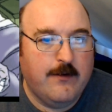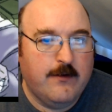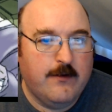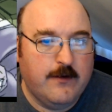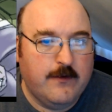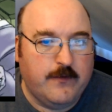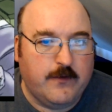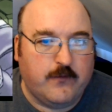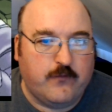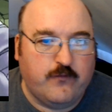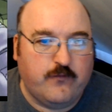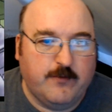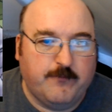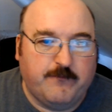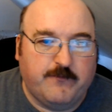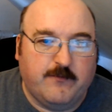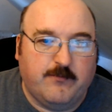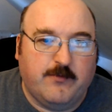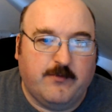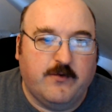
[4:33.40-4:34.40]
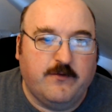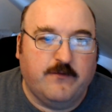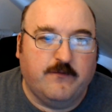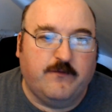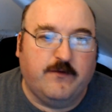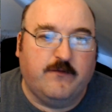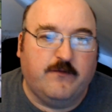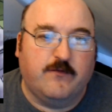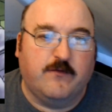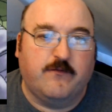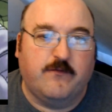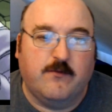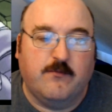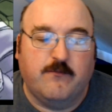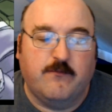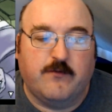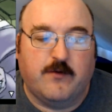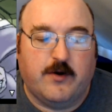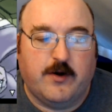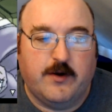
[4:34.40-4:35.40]
The ship's emergency
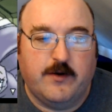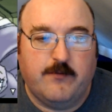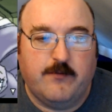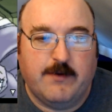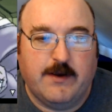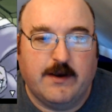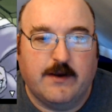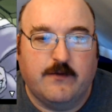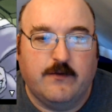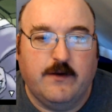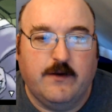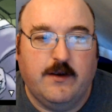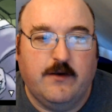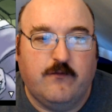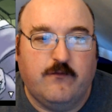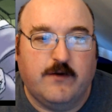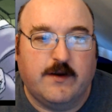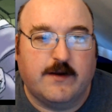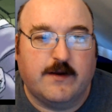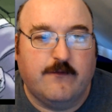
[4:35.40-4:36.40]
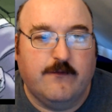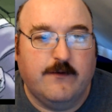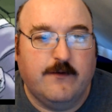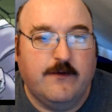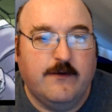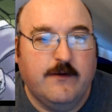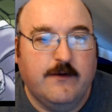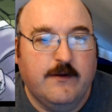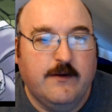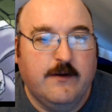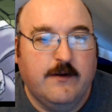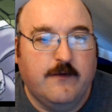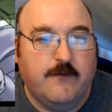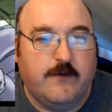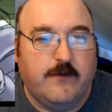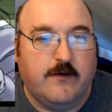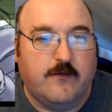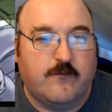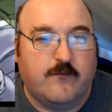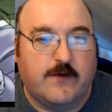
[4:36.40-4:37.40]
systems automatically ejected
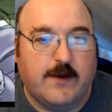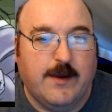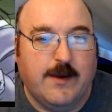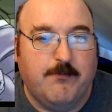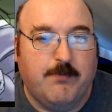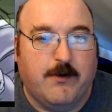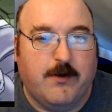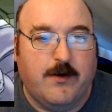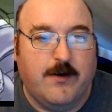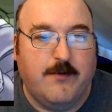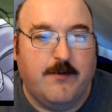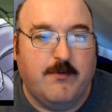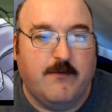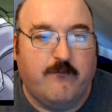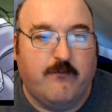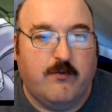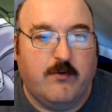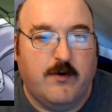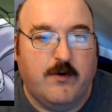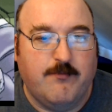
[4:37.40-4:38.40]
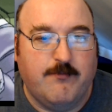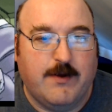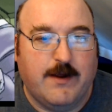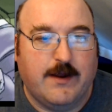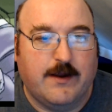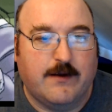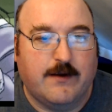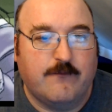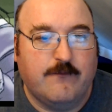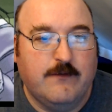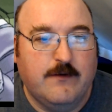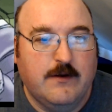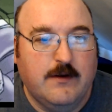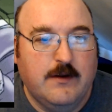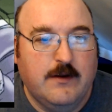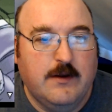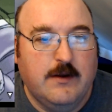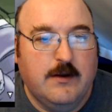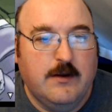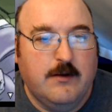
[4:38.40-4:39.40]
the escape pod before impact.
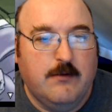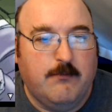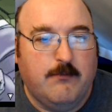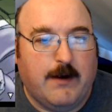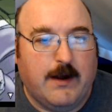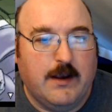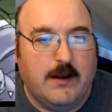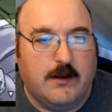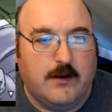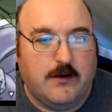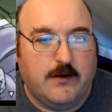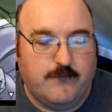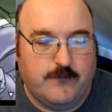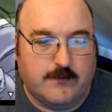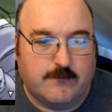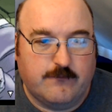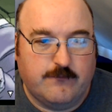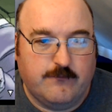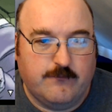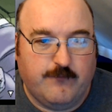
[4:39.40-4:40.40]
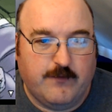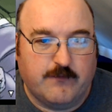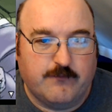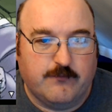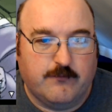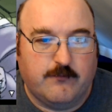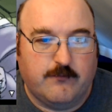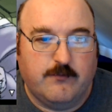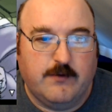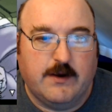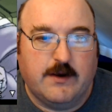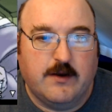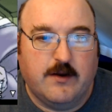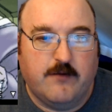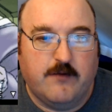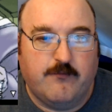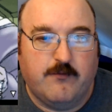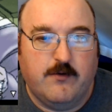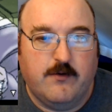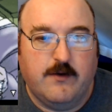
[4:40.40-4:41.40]
Biologics vessel
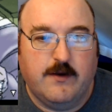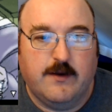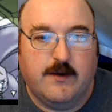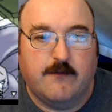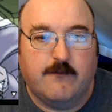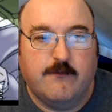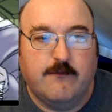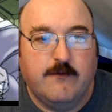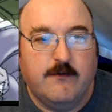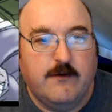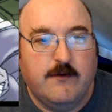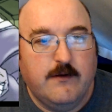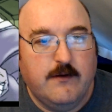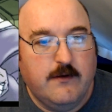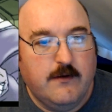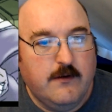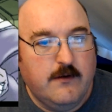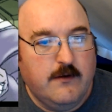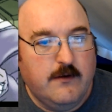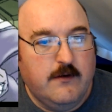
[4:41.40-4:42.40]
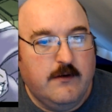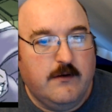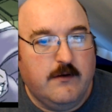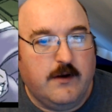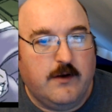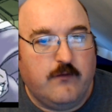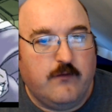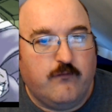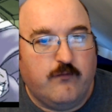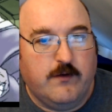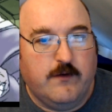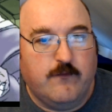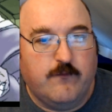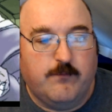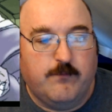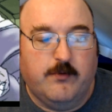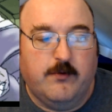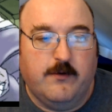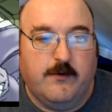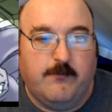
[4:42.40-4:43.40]
recovered it and
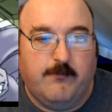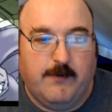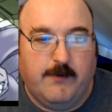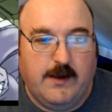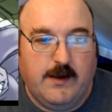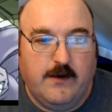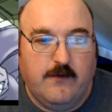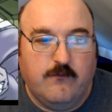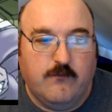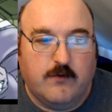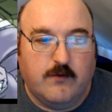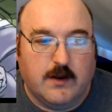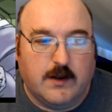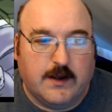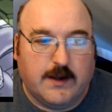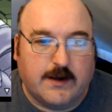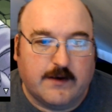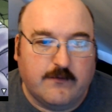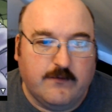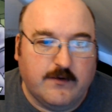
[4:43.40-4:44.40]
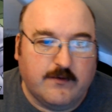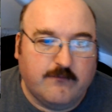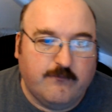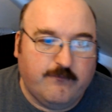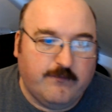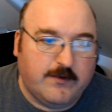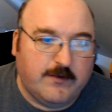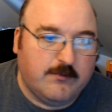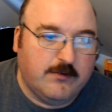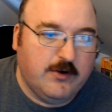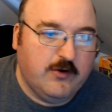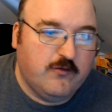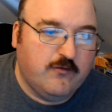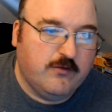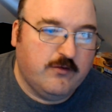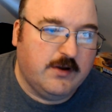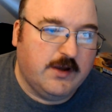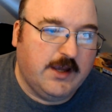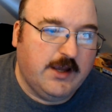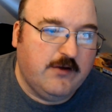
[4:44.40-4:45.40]
transported me to Galactic
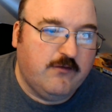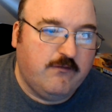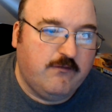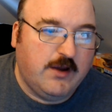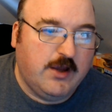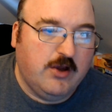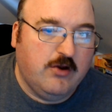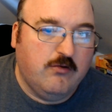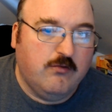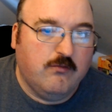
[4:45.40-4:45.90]
Federation HQ.